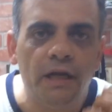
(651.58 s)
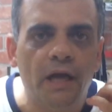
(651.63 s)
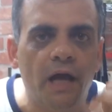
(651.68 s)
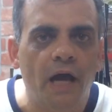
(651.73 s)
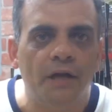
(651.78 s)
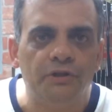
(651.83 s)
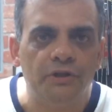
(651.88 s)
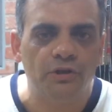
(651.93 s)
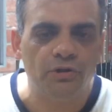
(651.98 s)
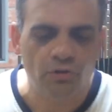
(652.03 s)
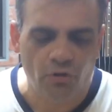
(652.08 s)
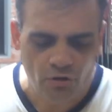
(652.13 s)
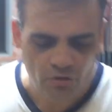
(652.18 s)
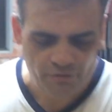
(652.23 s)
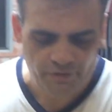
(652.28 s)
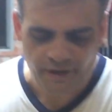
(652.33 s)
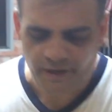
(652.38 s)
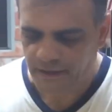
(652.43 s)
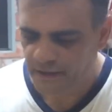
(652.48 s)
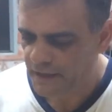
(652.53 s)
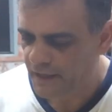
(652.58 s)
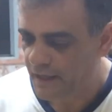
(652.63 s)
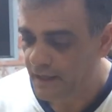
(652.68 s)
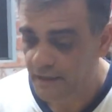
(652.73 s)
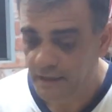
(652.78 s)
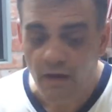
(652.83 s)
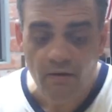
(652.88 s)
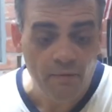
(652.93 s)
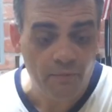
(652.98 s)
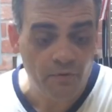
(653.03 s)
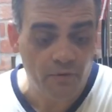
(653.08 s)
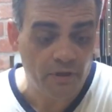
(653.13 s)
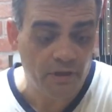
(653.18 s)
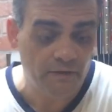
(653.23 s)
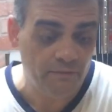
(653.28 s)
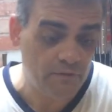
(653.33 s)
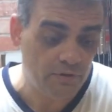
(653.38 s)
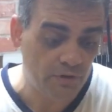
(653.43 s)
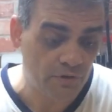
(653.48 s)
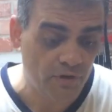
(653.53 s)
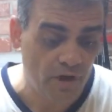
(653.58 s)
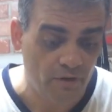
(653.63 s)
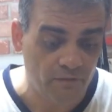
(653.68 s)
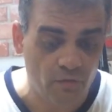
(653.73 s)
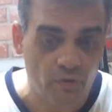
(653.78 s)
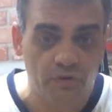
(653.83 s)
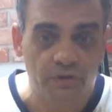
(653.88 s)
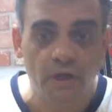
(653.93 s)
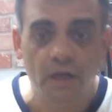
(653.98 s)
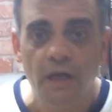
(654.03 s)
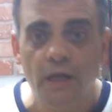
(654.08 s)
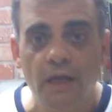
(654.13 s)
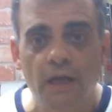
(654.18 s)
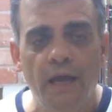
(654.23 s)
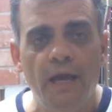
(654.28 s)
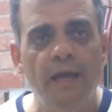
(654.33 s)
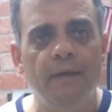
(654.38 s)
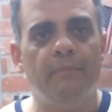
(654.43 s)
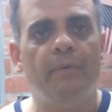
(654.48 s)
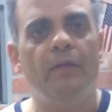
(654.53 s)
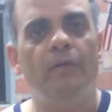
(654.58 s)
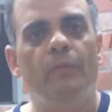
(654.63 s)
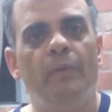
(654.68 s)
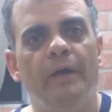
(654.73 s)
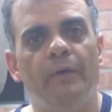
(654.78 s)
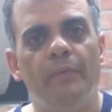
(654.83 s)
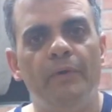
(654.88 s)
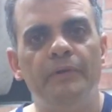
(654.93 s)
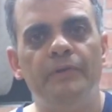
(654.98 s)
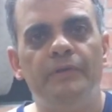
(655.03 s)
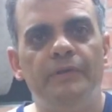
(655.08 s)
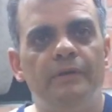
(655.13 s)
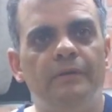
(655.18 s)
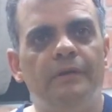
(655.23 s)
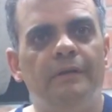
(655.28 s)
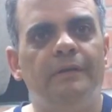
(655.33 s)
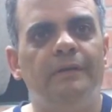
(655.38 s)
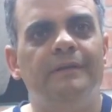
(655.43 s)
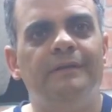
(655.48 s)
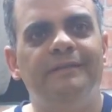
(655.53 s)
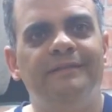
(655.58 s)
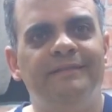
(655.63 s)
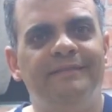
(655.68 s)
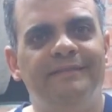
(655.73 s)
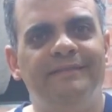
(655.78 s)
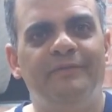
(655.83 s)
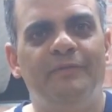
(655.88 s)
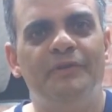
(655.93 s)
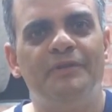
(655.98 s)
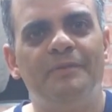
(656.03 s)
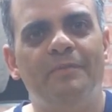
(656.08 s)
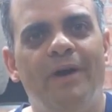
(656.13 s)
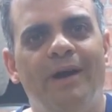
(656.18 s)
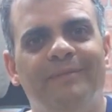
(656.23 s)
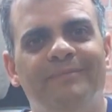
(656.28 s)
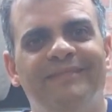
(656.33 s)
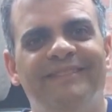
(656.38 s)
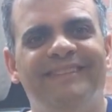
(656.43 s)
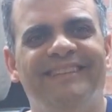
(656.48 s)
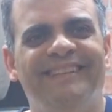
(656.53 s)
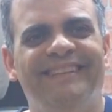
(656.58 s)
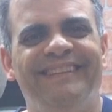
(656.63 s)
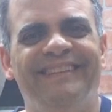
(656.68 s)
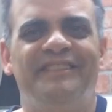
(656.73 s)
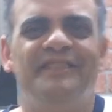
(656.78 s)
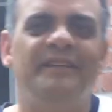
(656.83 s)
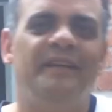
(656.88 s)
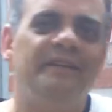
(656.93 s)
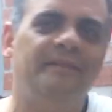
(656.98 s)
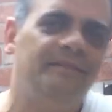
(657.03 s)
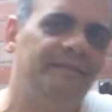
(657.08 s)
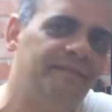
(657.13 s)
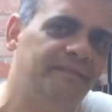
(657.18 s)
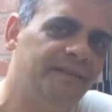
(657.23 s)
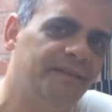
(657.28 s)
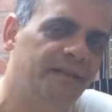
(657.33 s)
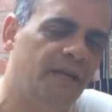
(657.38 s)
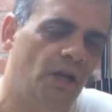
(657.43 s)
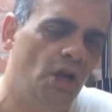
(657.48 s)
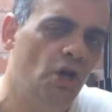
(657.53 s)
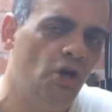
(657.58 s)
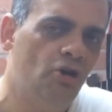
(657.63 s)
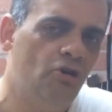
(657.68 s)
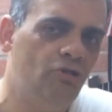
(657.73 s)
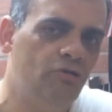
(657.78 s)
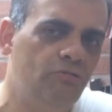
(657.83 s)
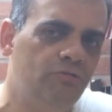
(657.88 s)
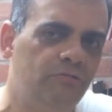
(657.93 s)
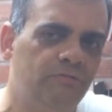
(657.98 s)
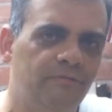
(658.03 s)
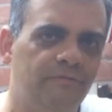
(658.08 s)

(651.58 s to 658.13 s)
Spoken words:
cacciatore. And now I'm going to give it a try, of course. Hey, by the way, where's your mom? Is she there? Hello?